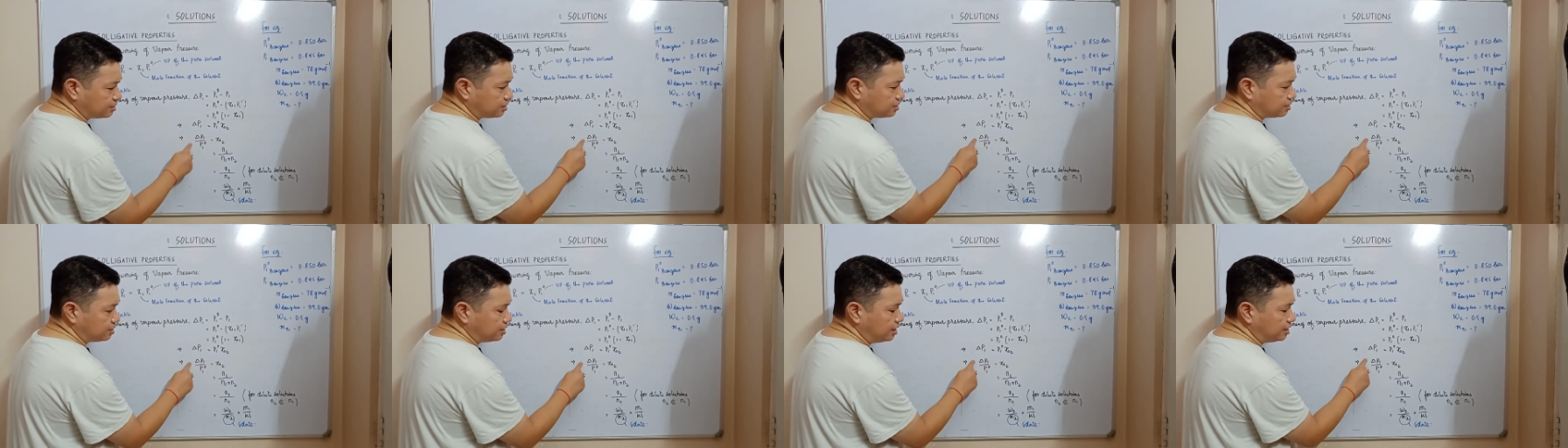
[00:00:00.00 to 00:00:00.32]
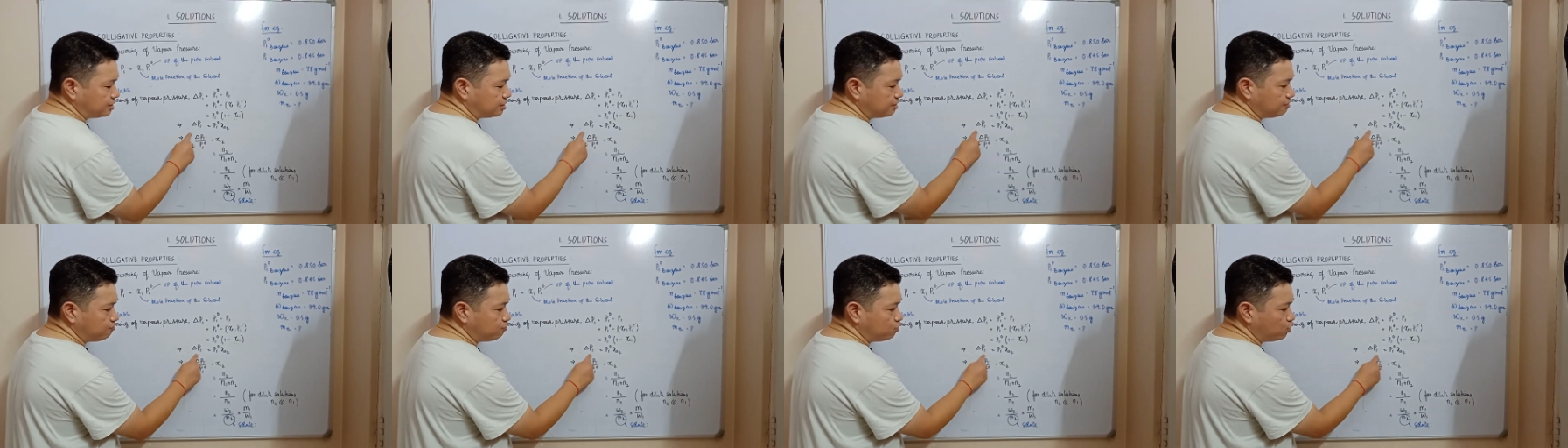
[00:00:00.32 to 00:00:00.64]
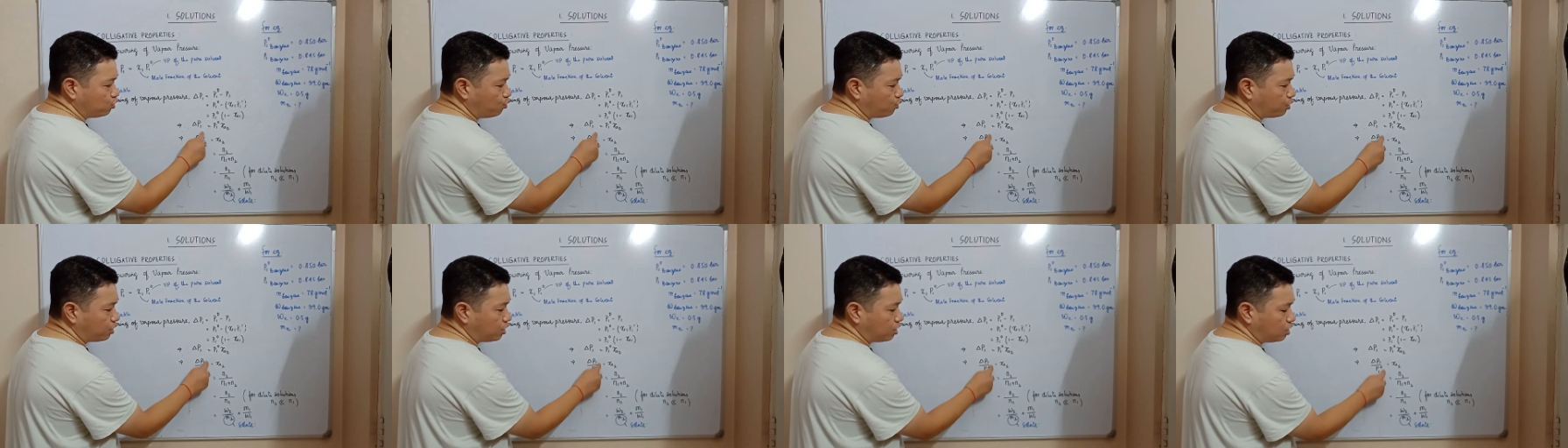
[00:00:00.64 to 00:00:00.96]
It's the relative
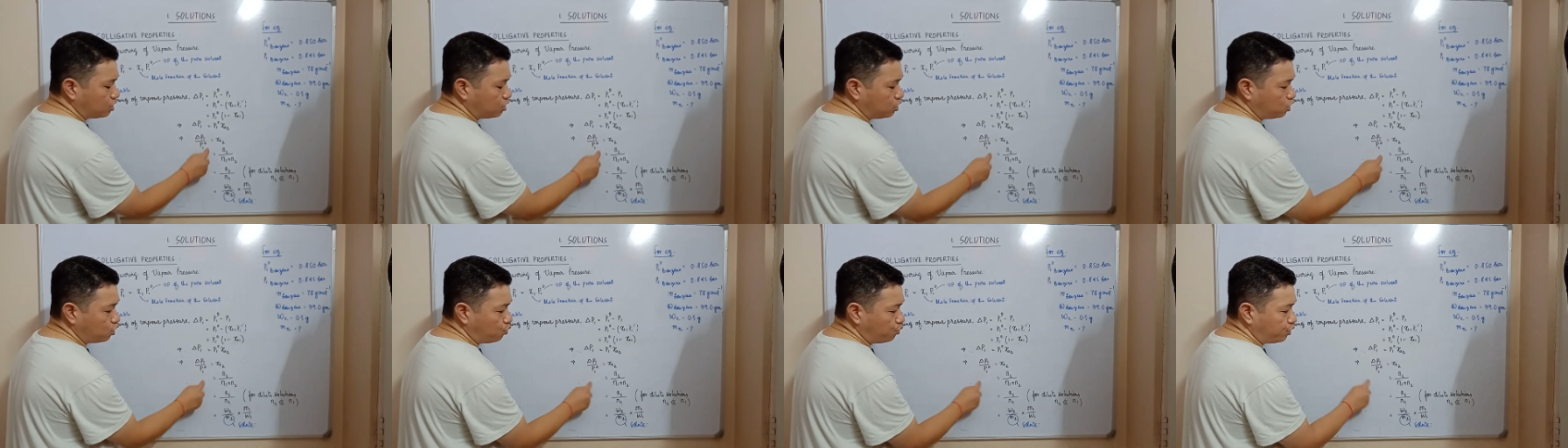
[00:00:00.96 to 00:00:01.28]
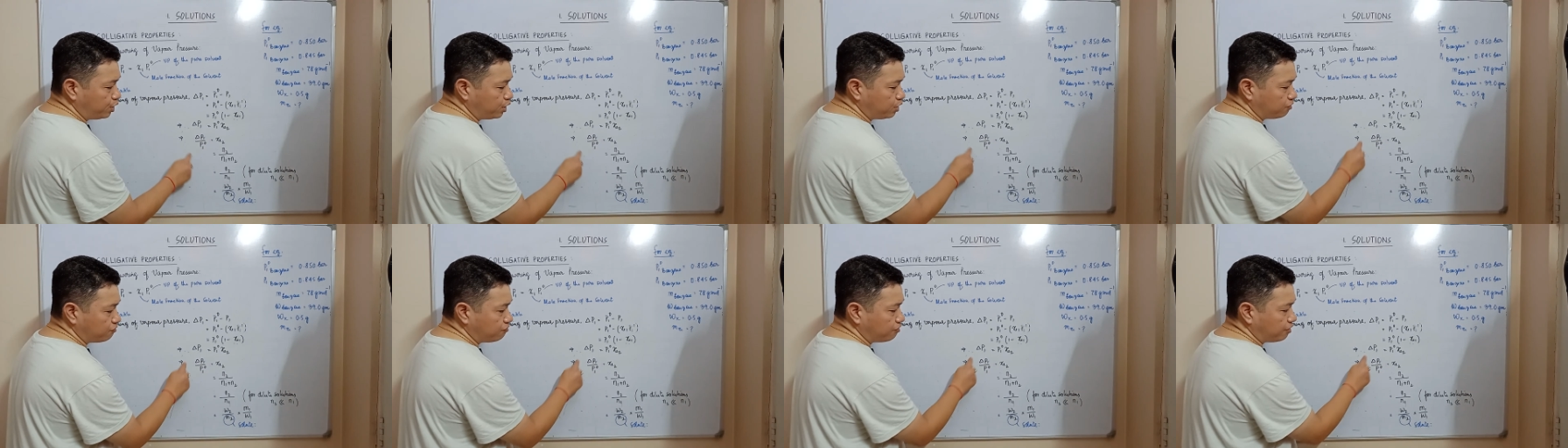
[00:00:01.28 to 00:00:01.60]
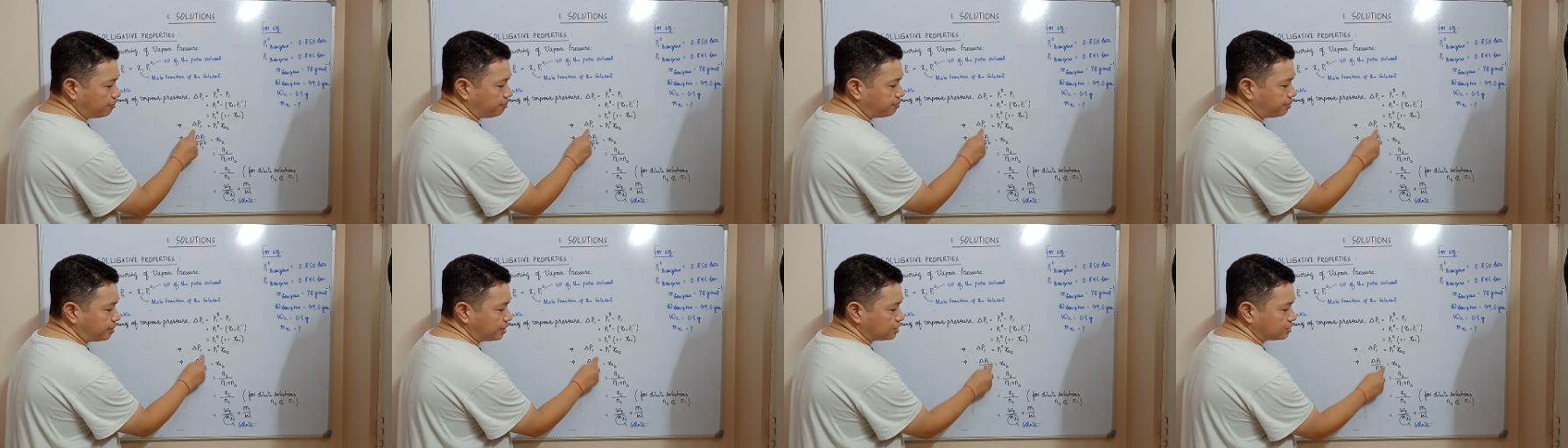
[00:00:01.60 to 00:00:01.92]
lowering of
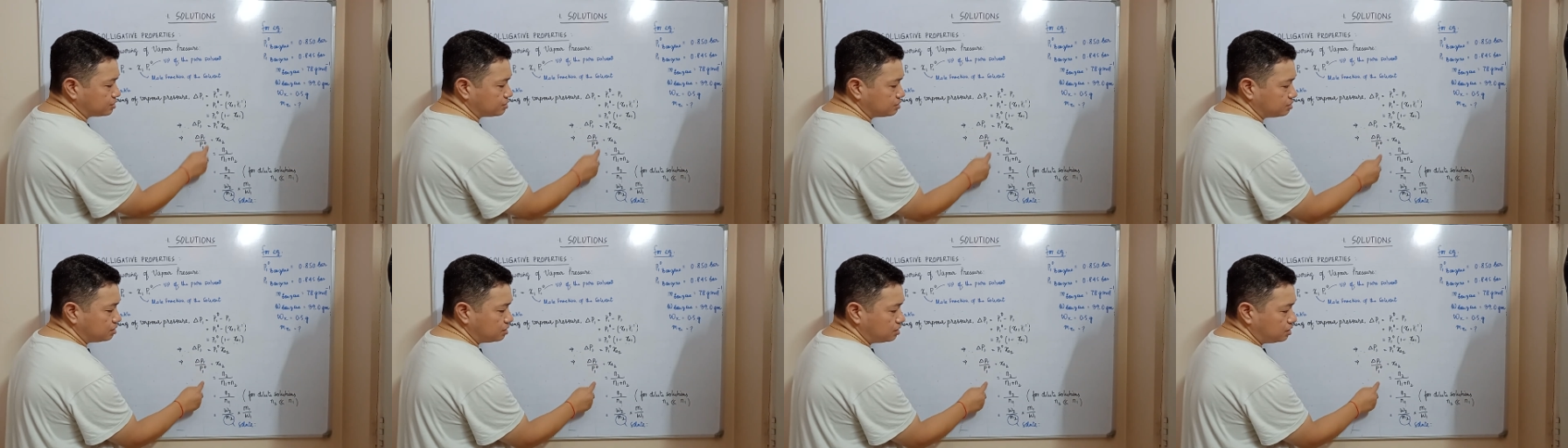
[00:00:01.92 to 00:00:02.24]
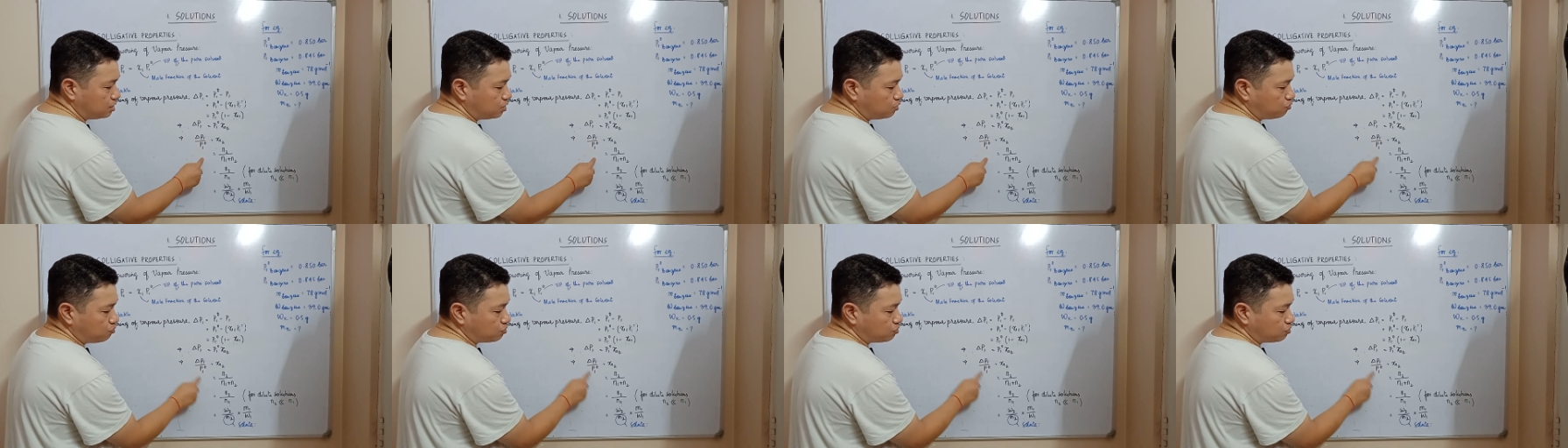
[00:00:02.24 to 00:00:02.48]
vapor pressure,